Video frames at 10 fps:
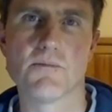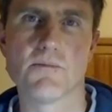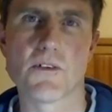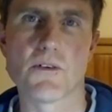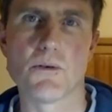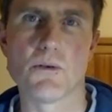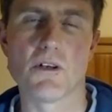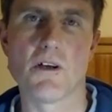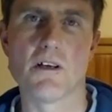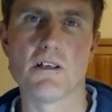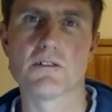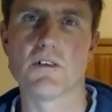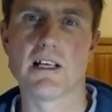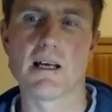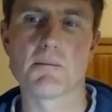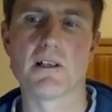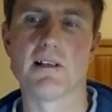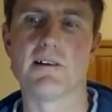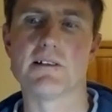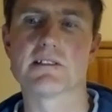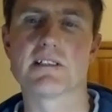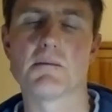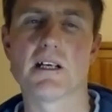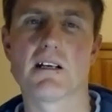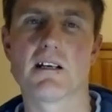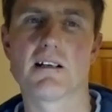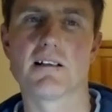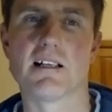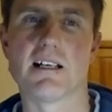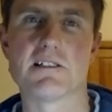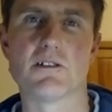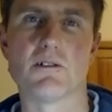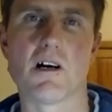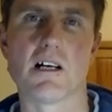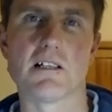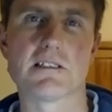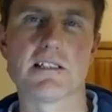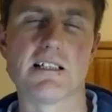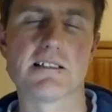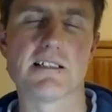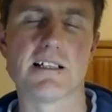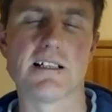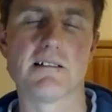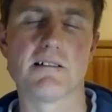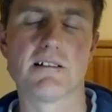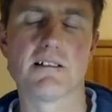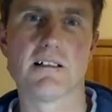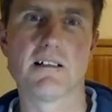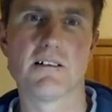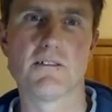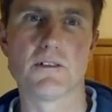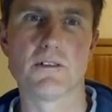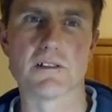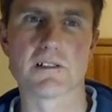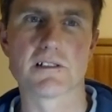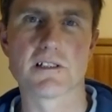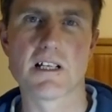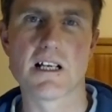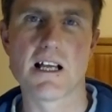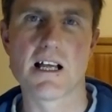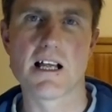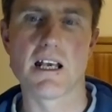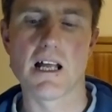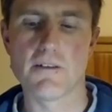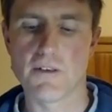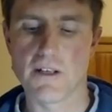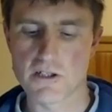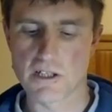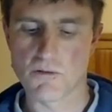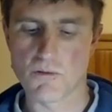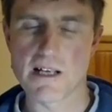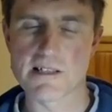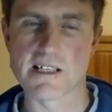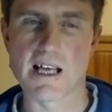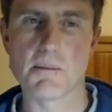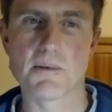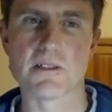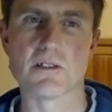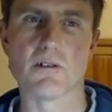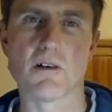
Through the nose, filling up the lower stomach, then into your heart center. Feels life energy rising up into your